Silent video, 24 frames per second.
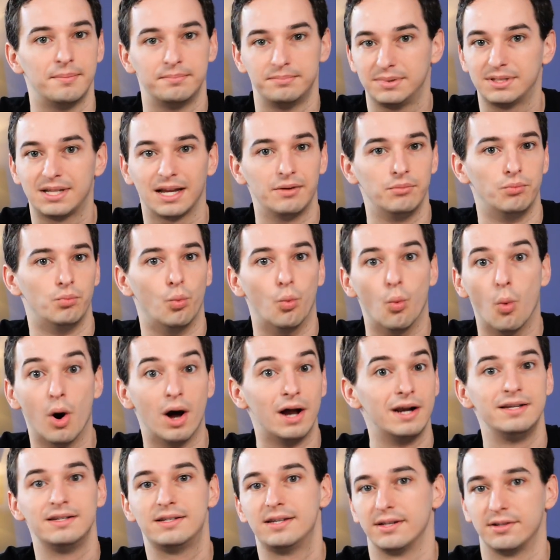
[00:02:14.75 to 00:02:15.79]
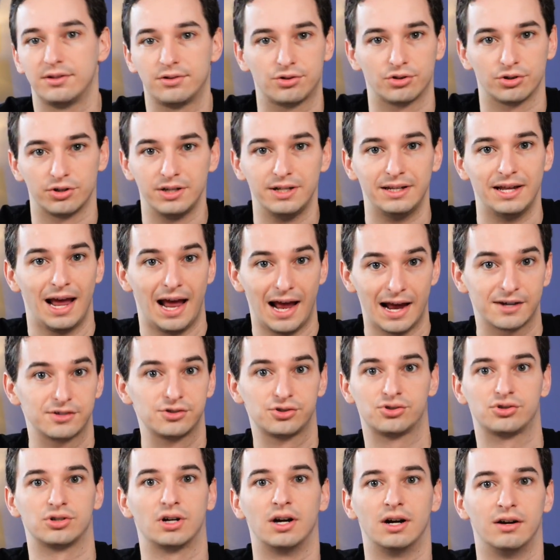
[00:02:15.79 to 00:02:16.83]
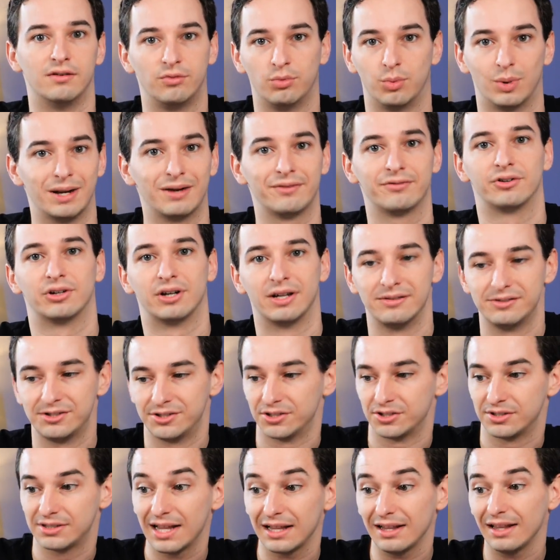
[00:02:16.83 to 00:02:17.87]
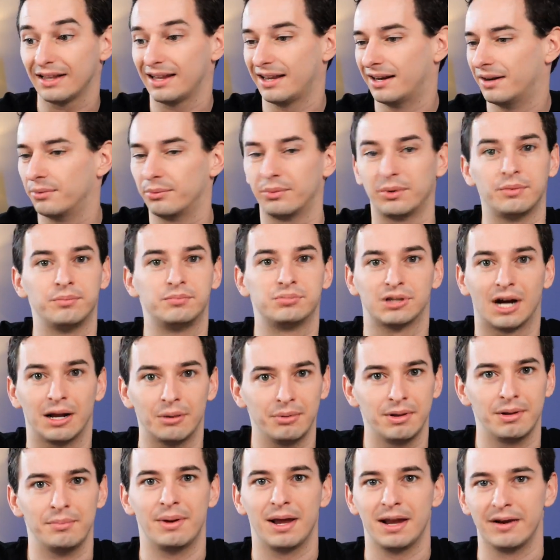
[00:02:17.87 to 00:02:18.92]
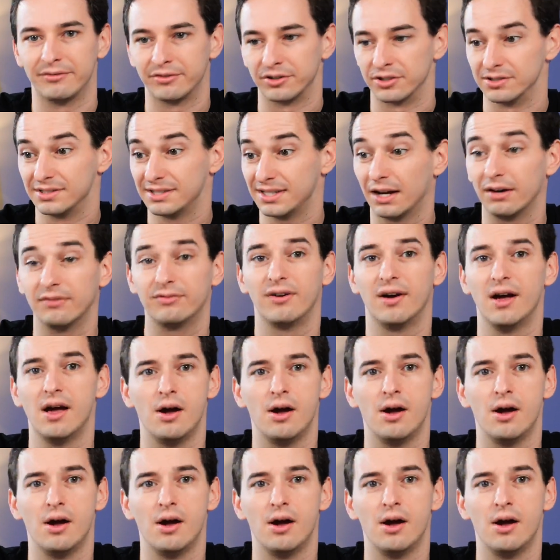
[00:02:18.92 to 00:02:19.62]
say 1 to 3 extra of whatever it is you're selling, and it would probably pay for itself,